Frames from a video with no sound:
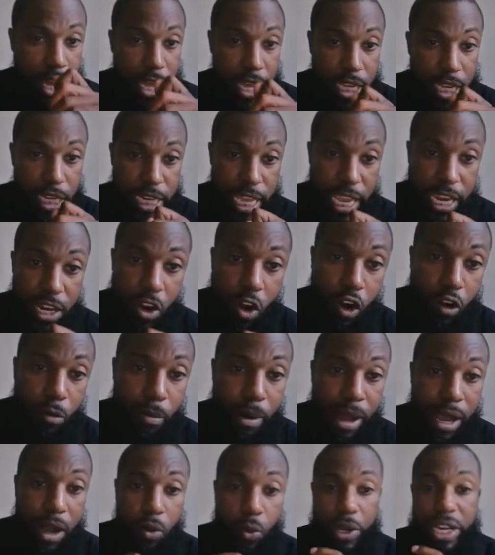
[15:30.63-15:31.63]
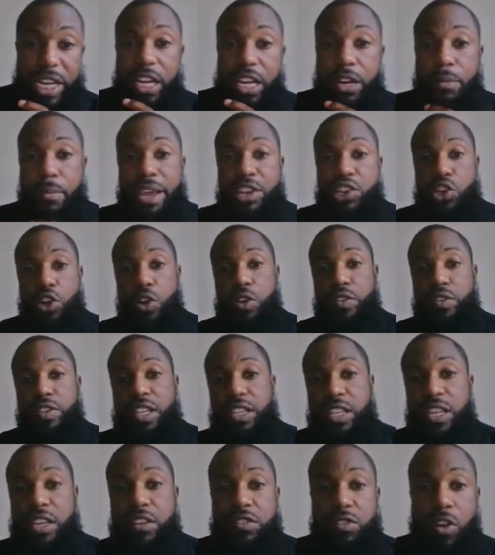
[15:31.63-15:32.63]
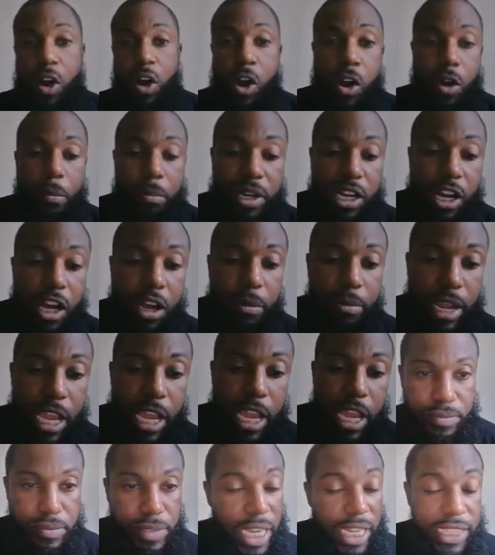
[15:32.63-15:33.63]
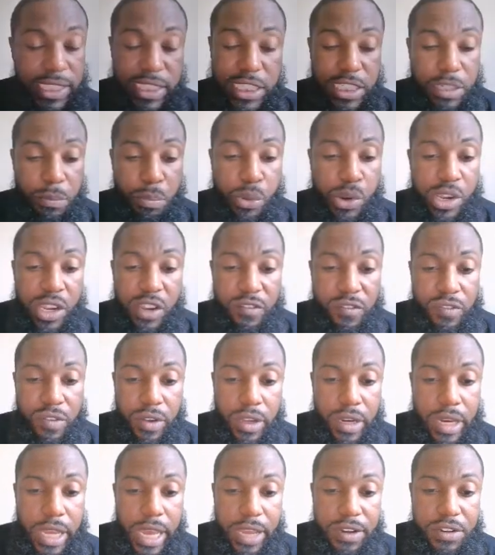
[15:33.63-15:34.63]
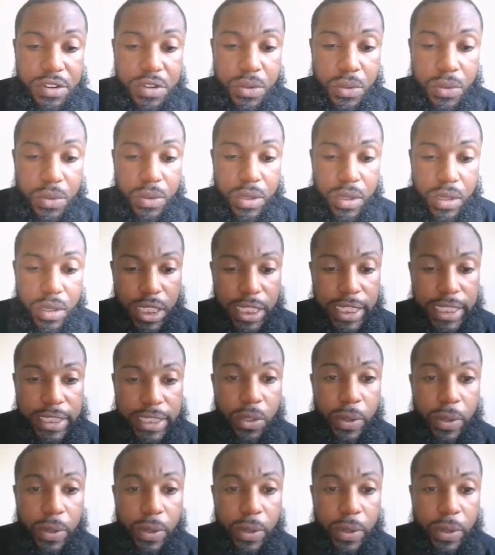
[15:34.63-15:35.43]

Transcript: they know about, we need to make sure that these all become neighbors. I should have pre-configured that too. Let's go